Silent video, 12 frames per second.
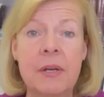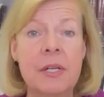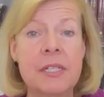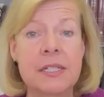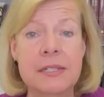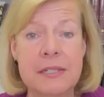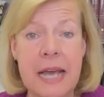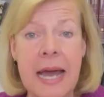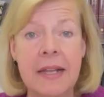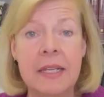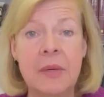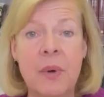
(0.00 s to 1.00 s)
and it's
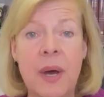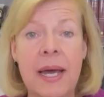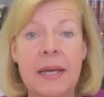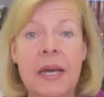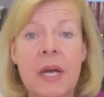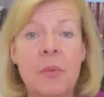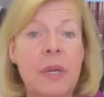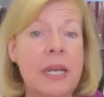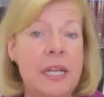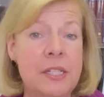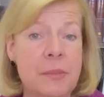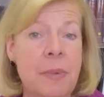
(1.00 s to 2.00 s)
exactly why we
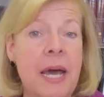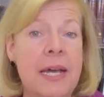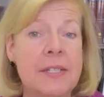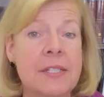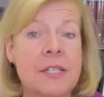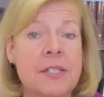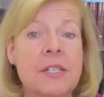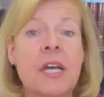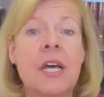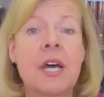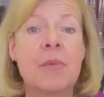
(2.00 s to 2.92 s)
need to pass this